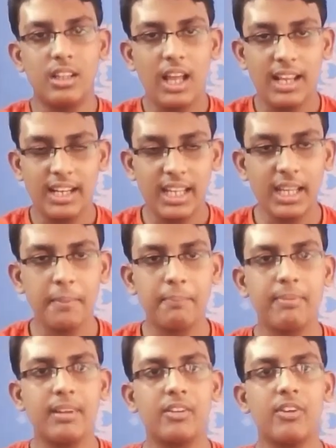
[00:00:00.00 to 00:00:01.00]
an ape
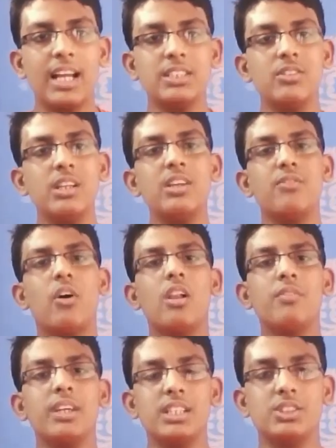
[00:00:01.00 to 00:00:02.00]
gradually
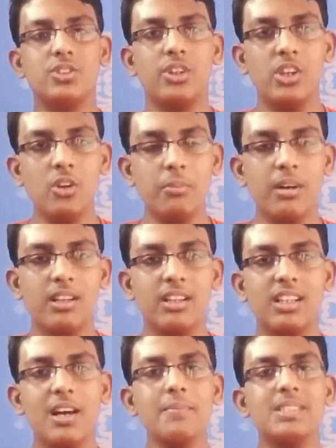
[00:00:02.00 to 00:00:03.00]
evolving into human
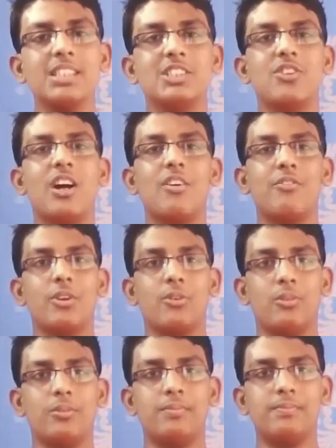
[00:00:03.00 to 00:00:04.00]
comes into our view.